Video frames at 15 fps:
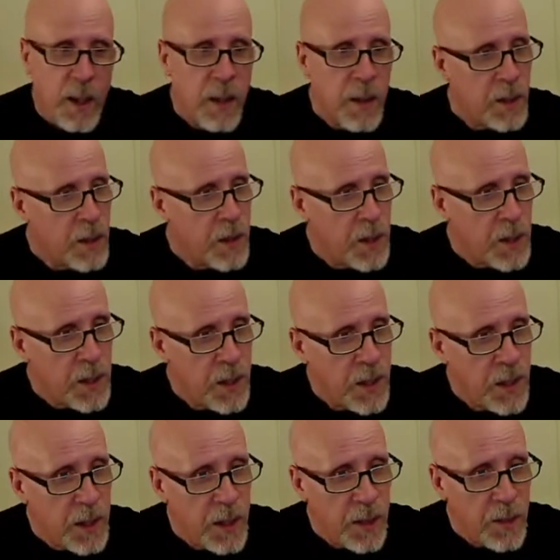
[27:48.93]
The
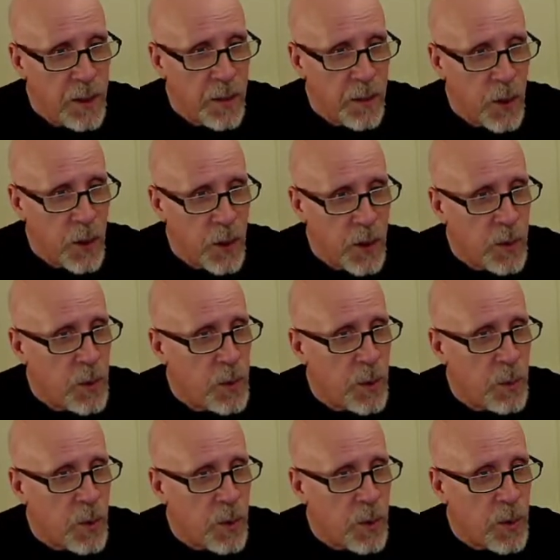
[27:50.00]
GCD of the first two
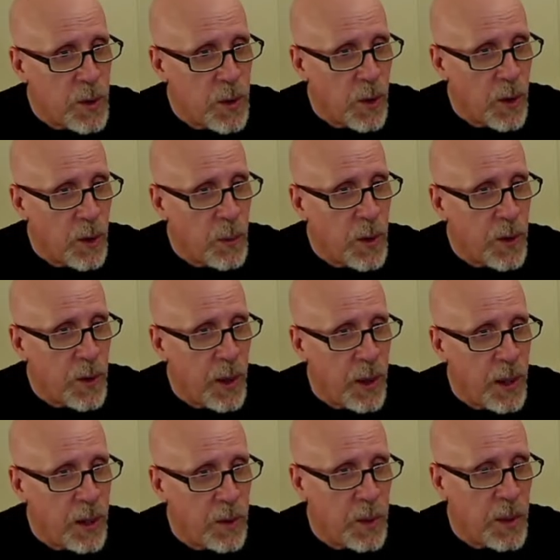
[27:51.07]
numbers we started with, A
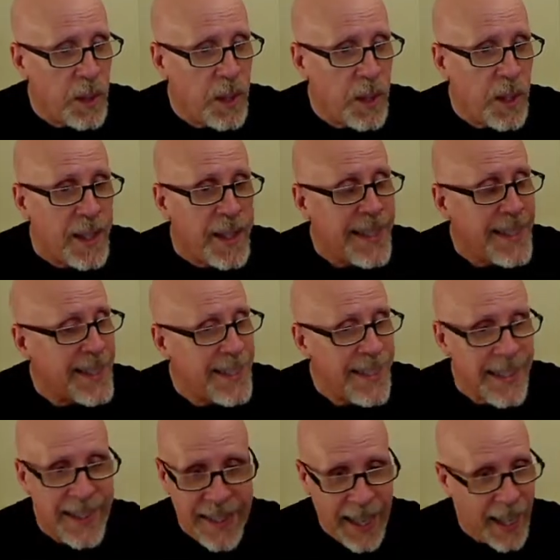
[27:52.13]
and B, is
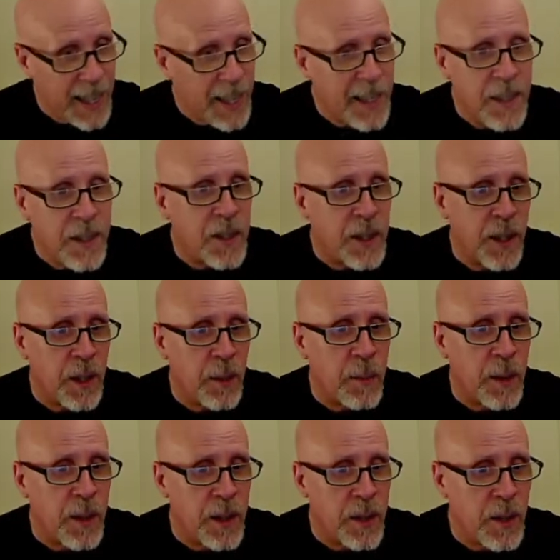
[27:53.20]
exactly the same
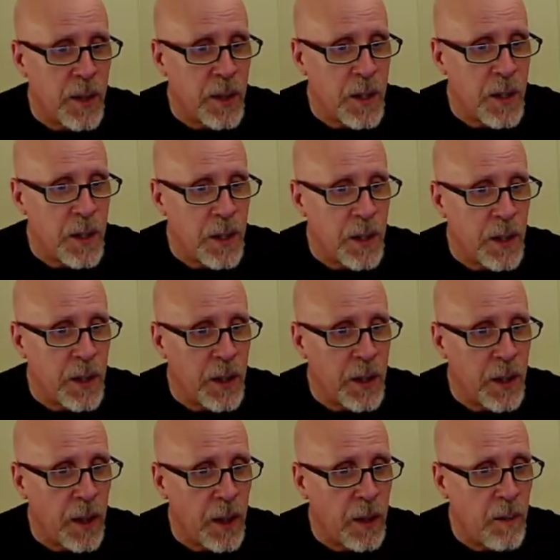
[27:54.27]
as the GCD
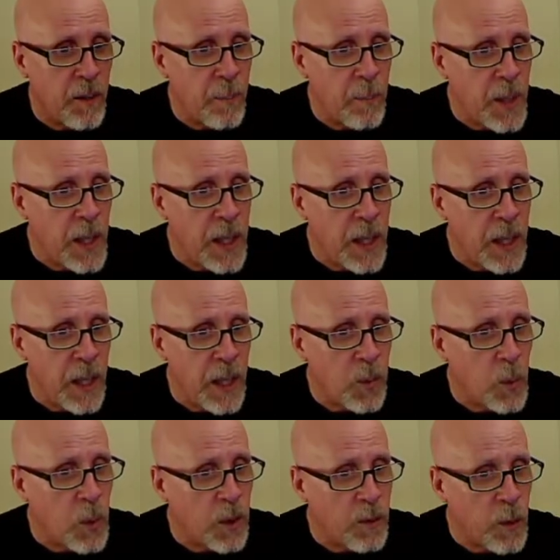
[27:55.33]
of B and
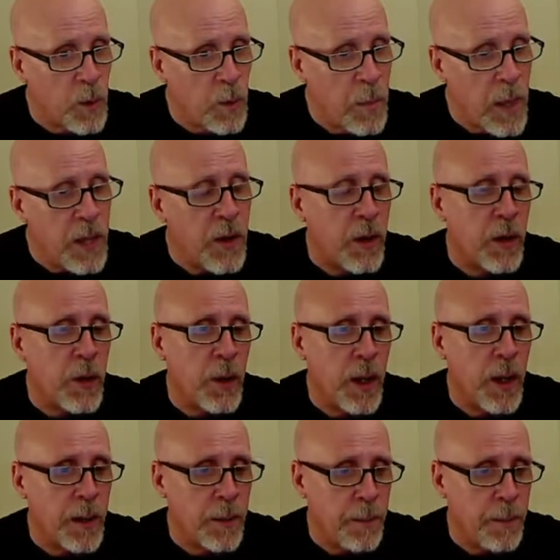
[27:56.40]
whatever remainder you got.